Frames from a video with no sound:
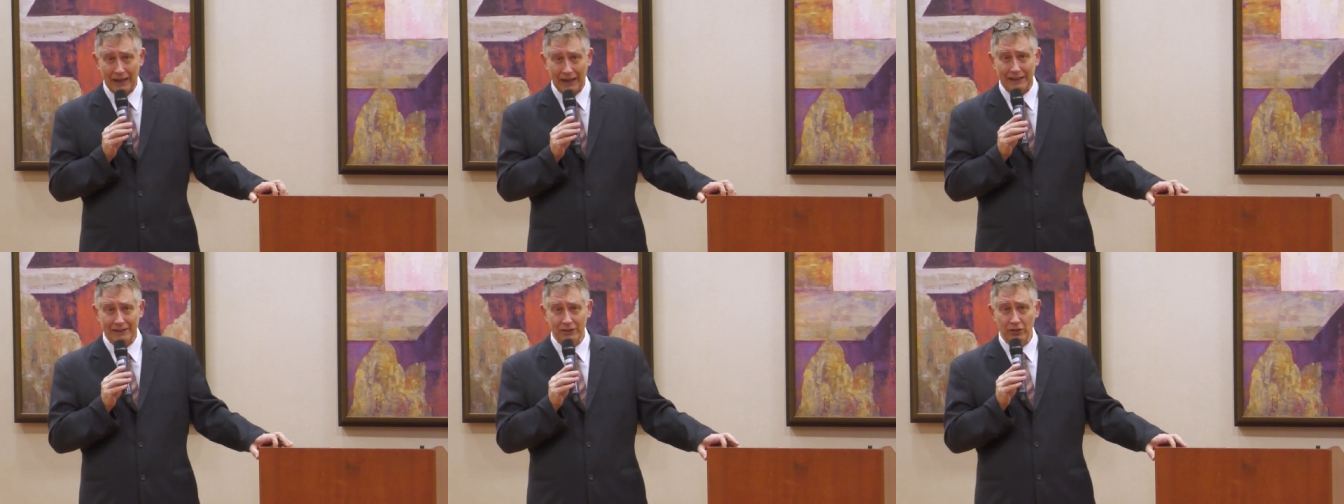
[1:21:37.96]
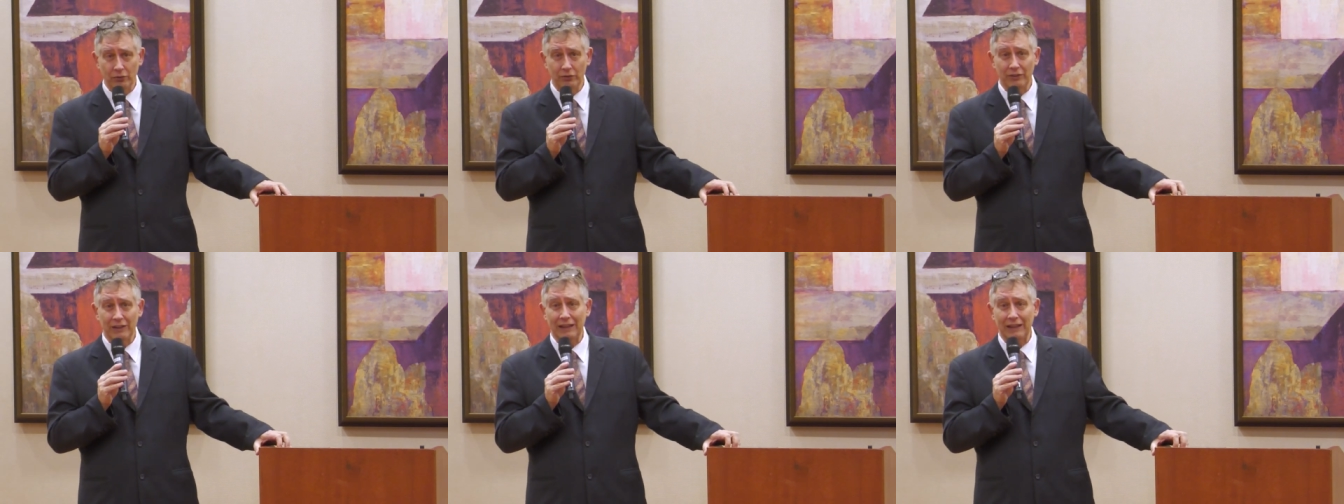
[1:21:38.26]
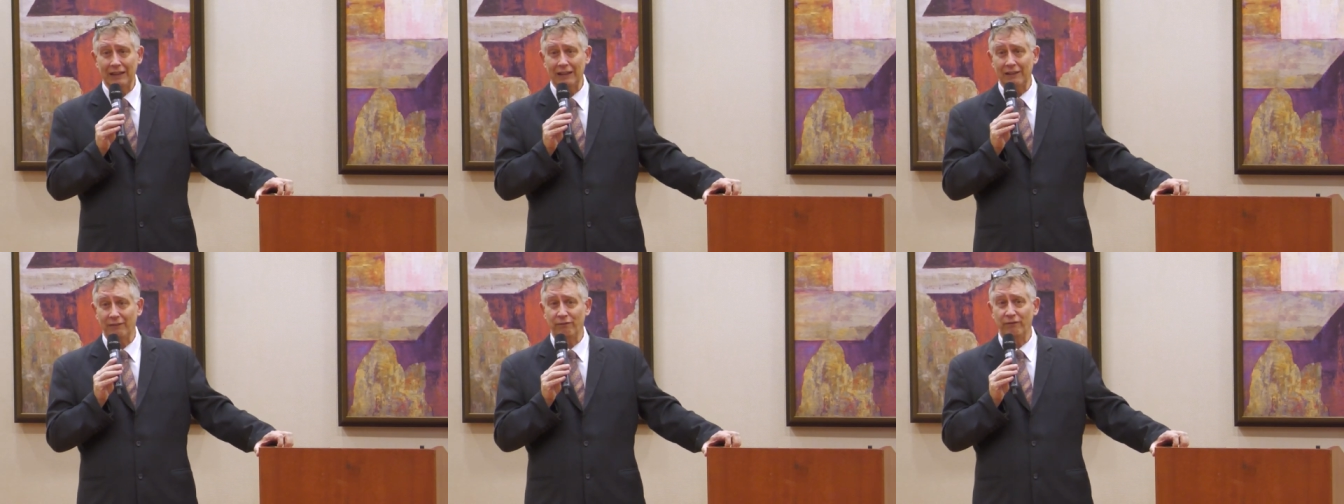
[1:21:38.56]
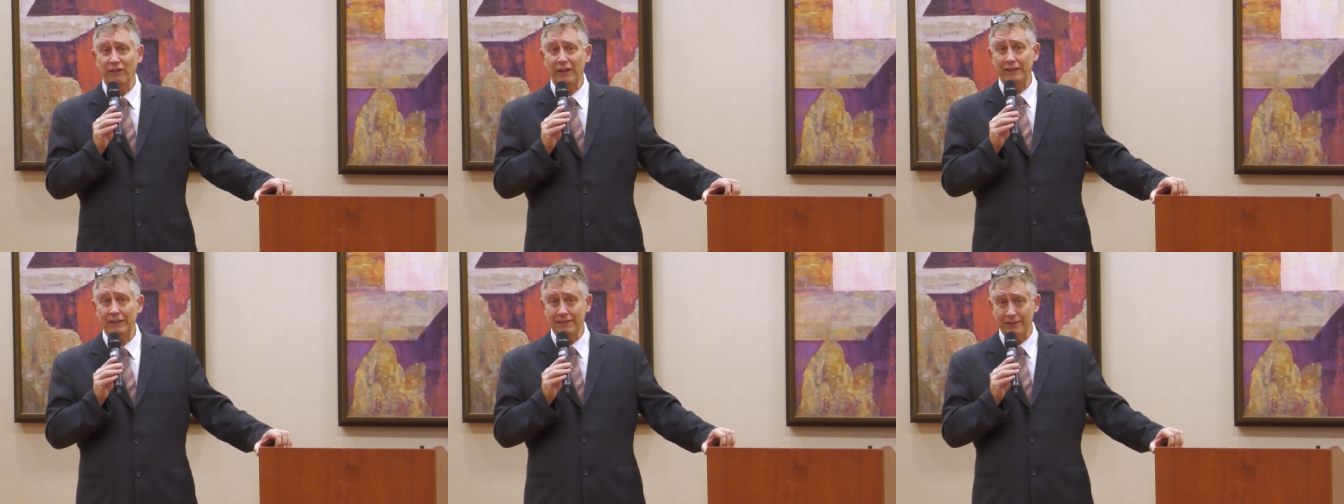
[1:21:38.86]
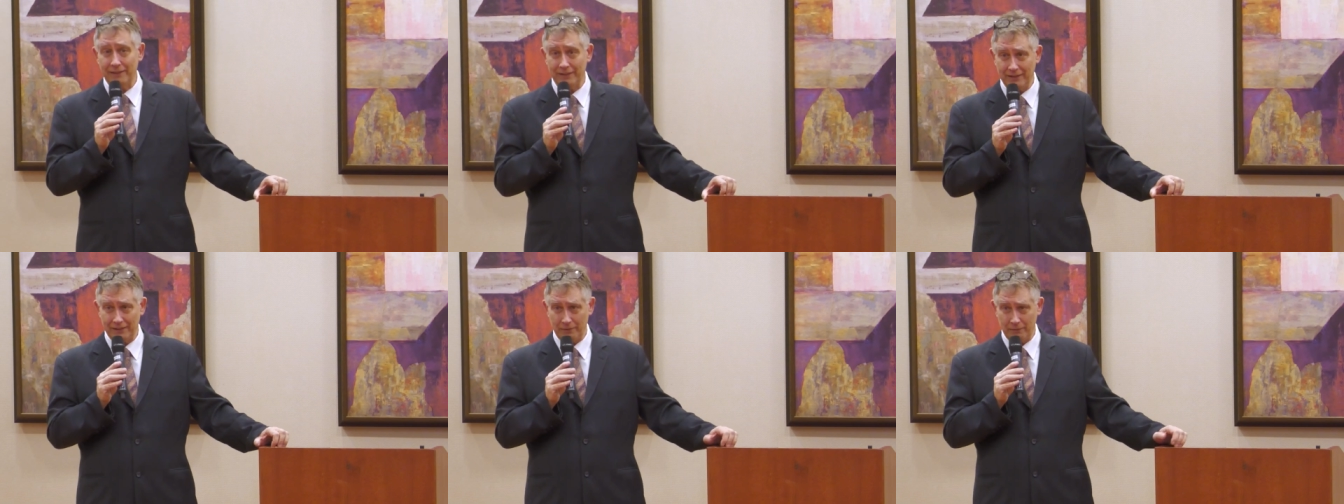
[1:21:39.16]
I don't think it
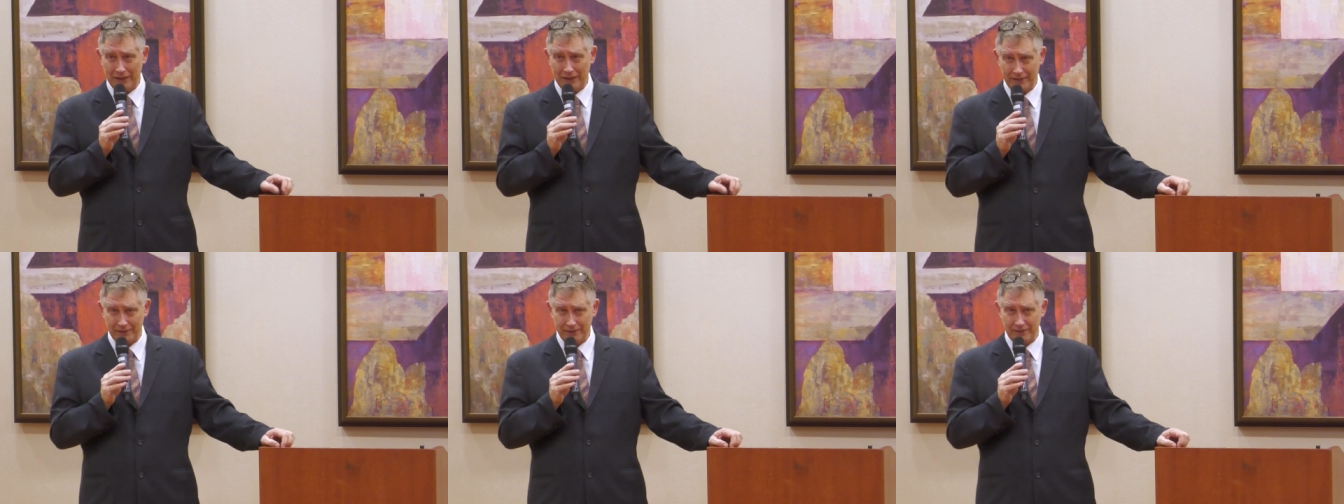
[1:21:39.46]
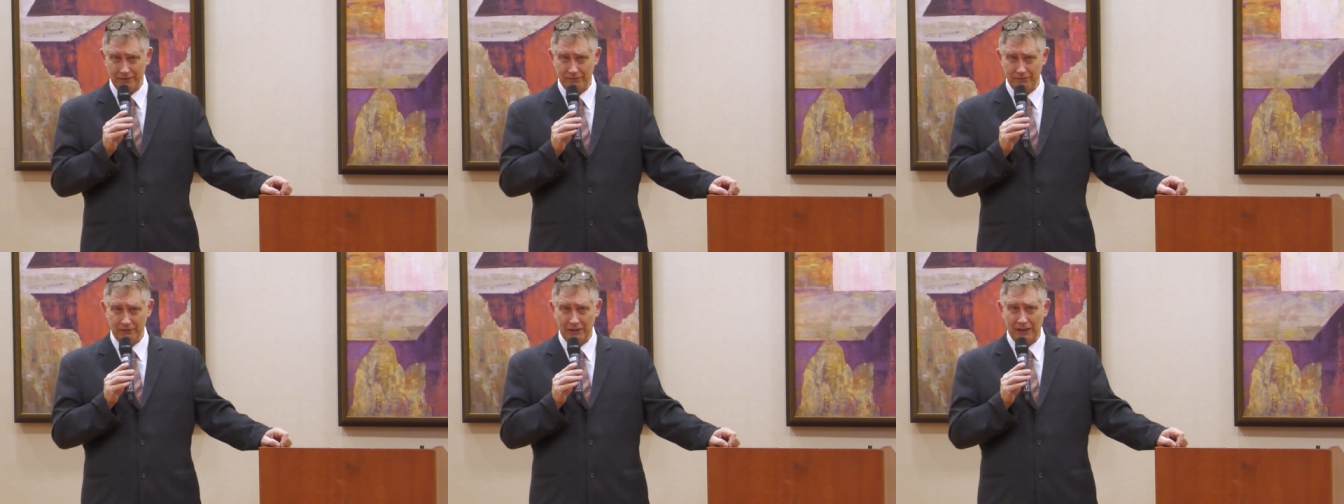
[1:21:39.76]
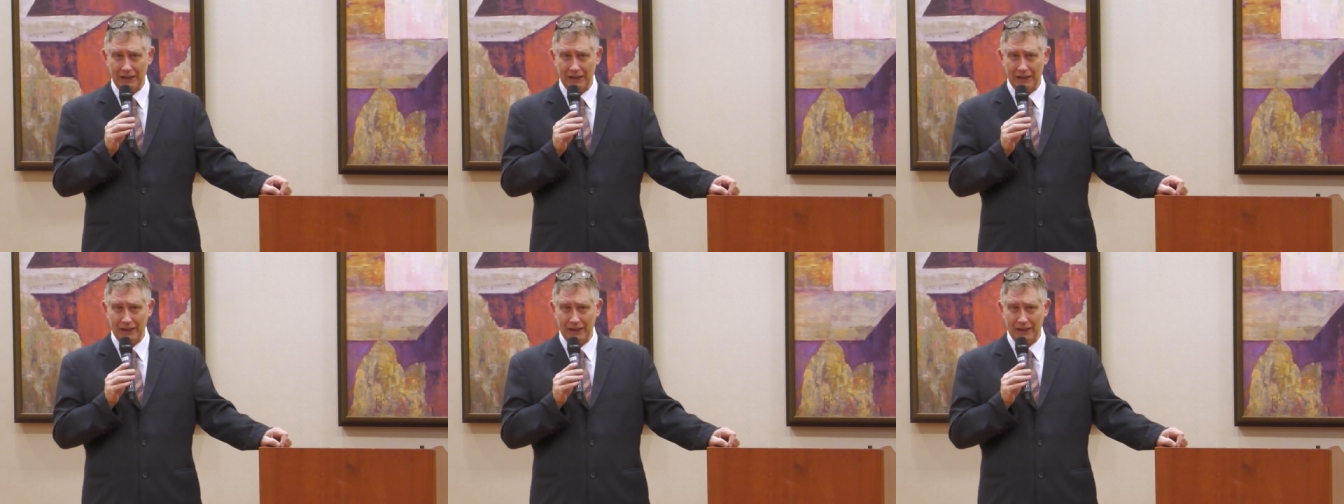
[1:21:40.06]
fixes M S.